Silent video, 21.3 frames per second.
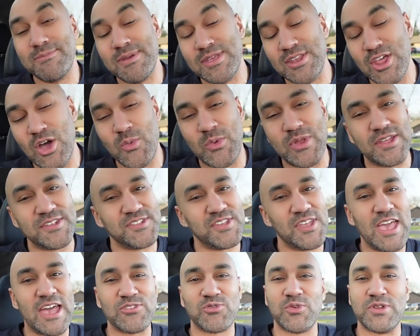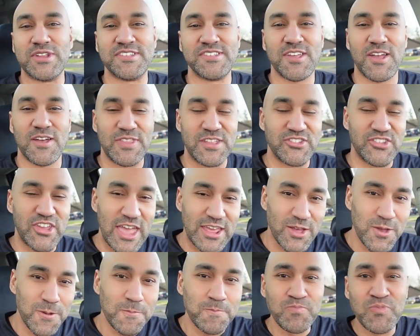me know what else you guys want to see on the
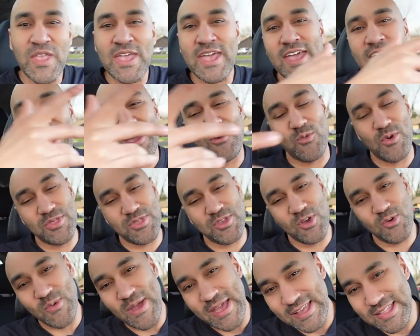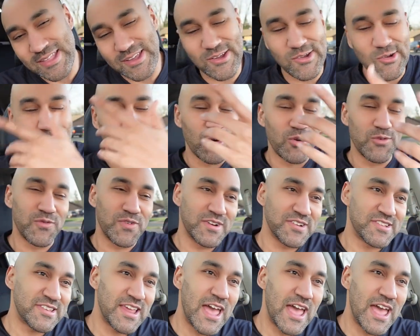channel. And whether you're a regular or a first